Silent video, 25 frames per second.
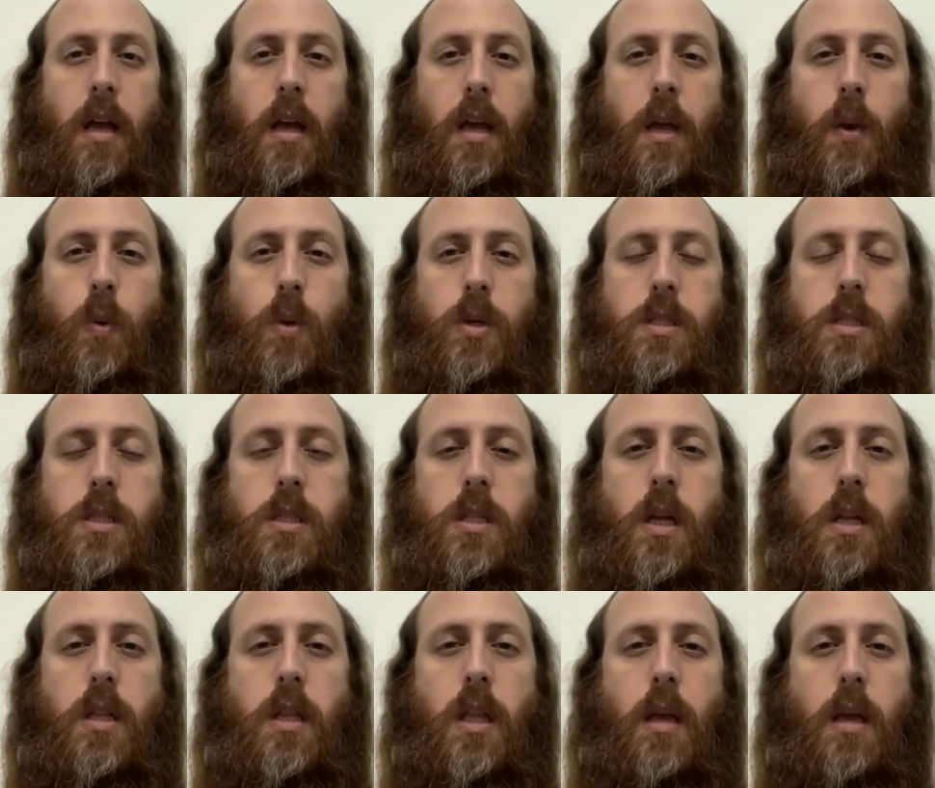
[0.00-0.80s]
He was
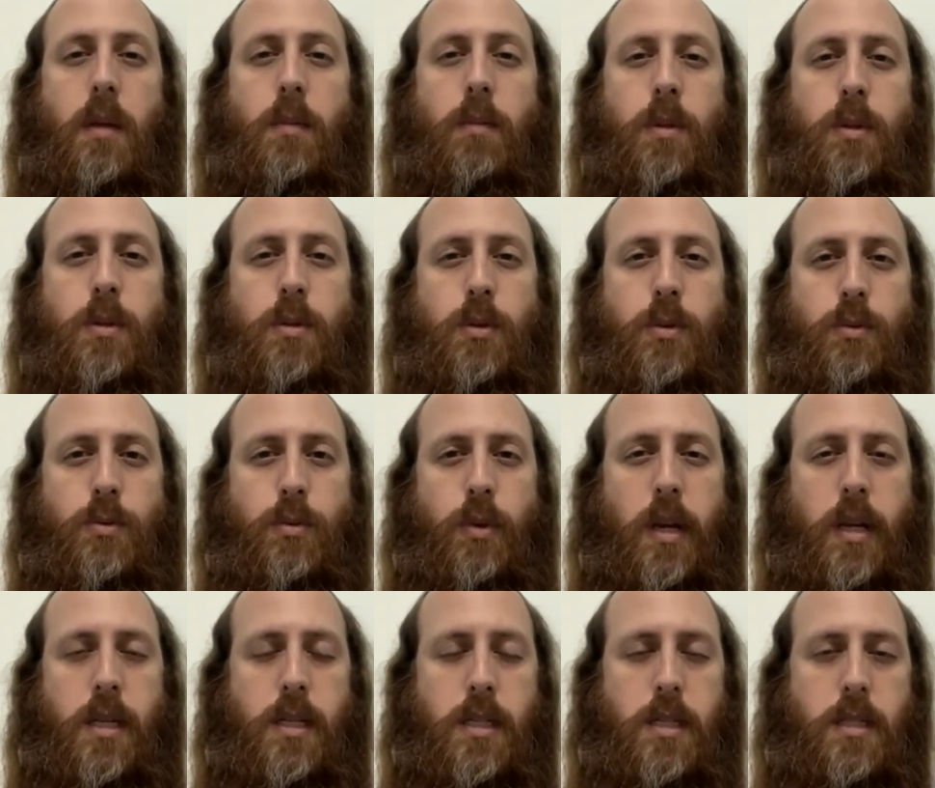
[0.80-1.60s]
not able to
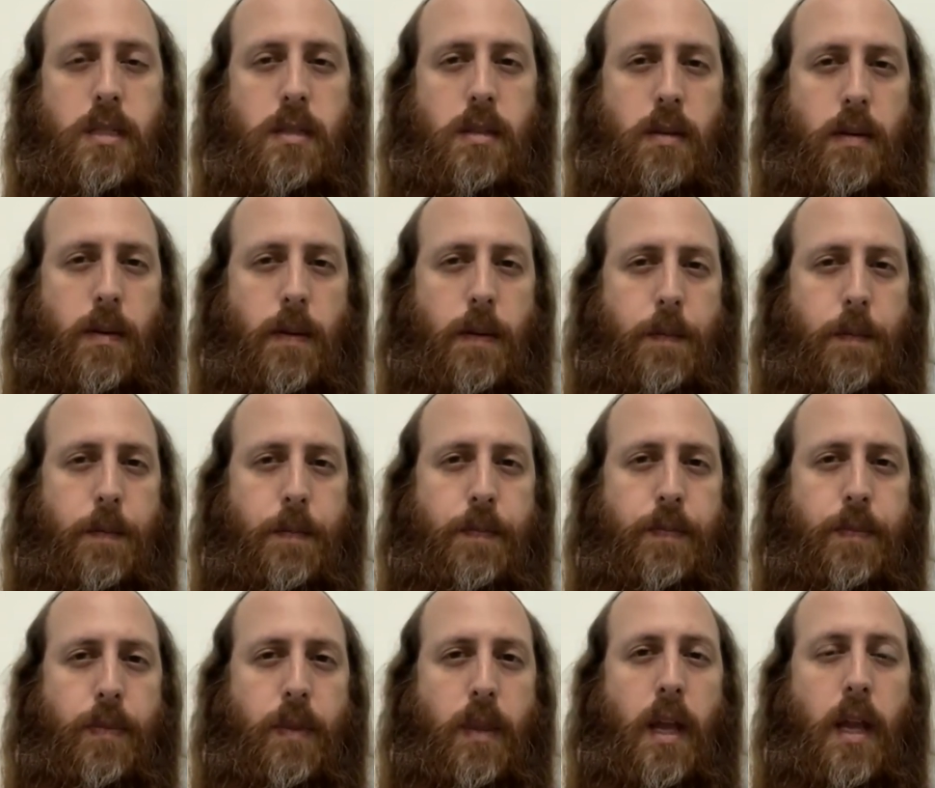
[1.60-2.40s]
rest
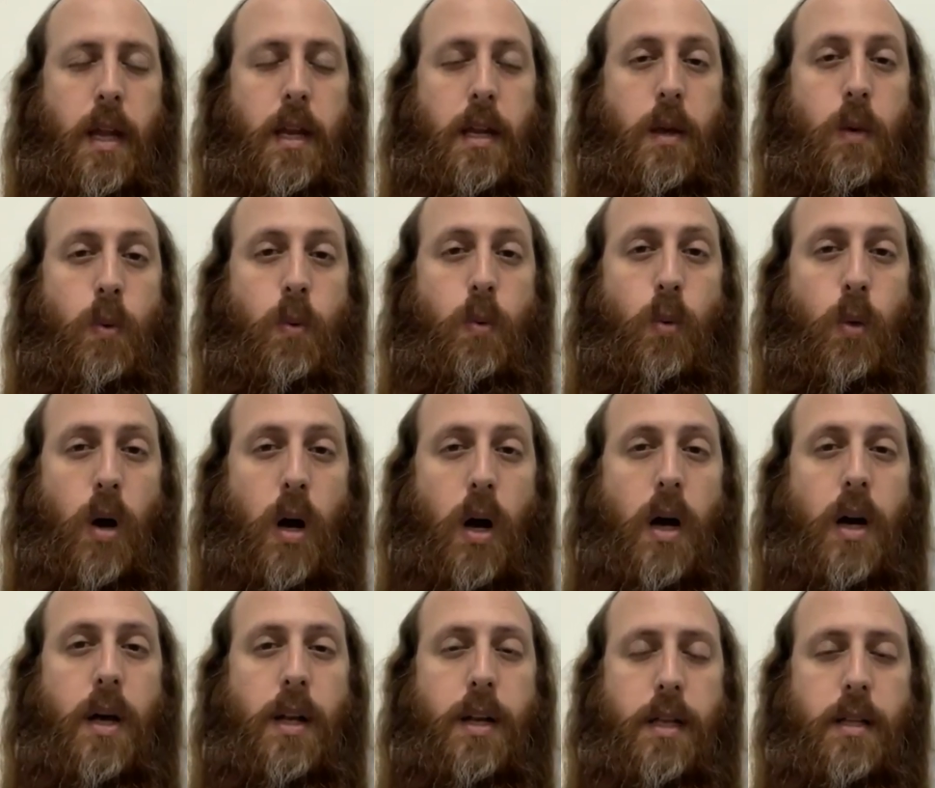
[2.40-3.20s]
and he
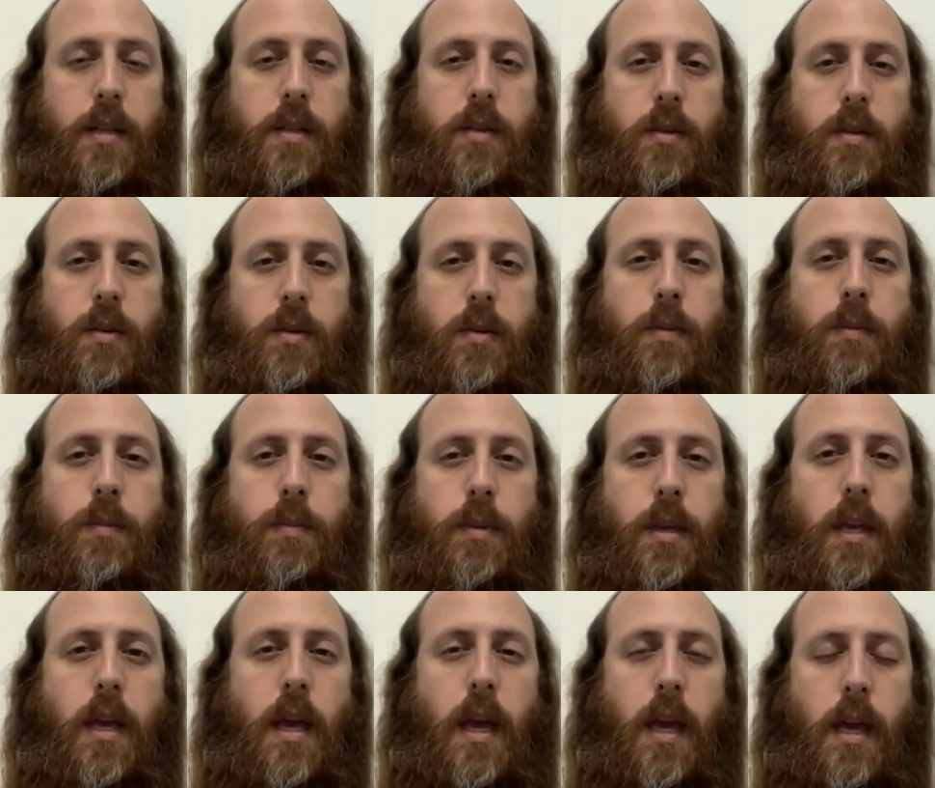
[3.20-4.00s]
wanted to
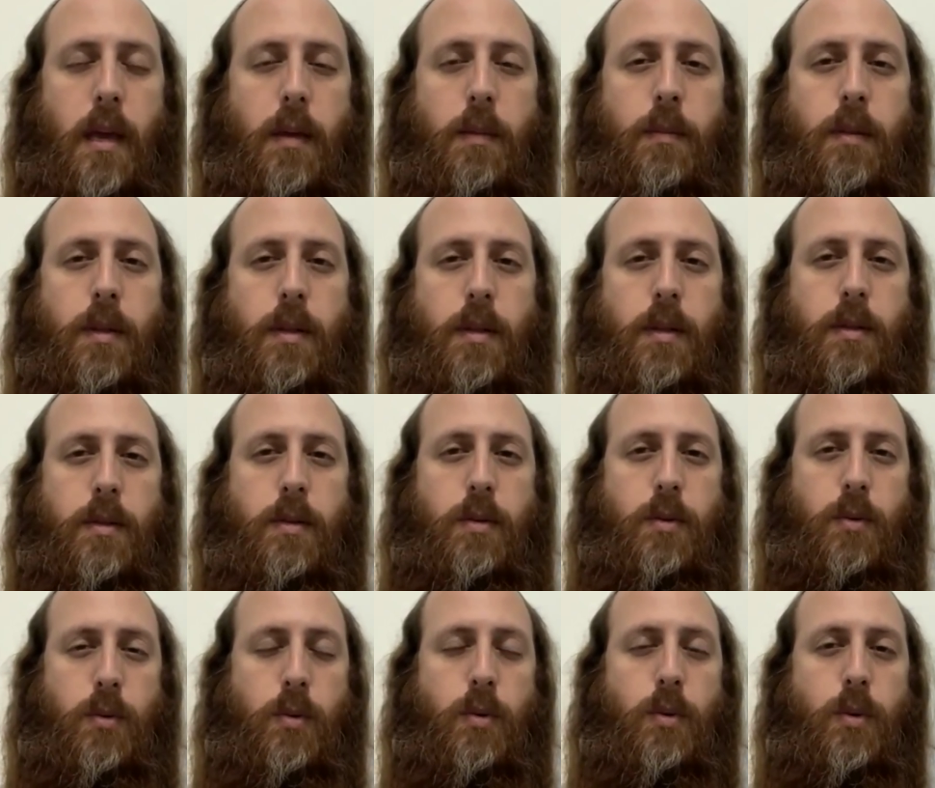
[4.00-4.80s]
be able
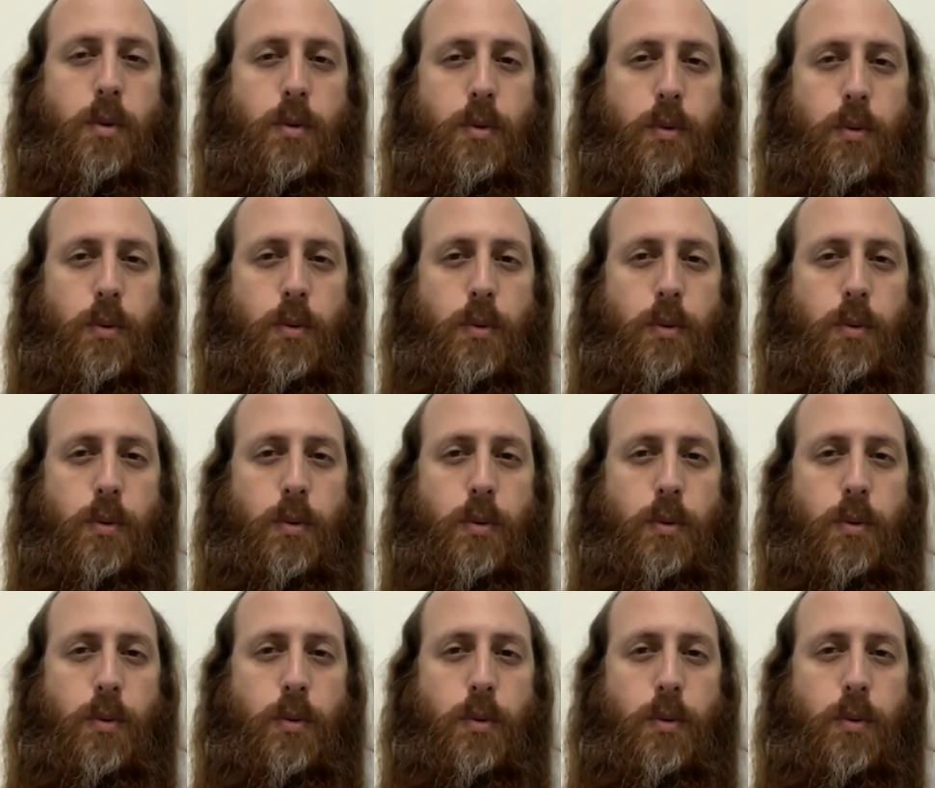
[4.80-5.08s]
to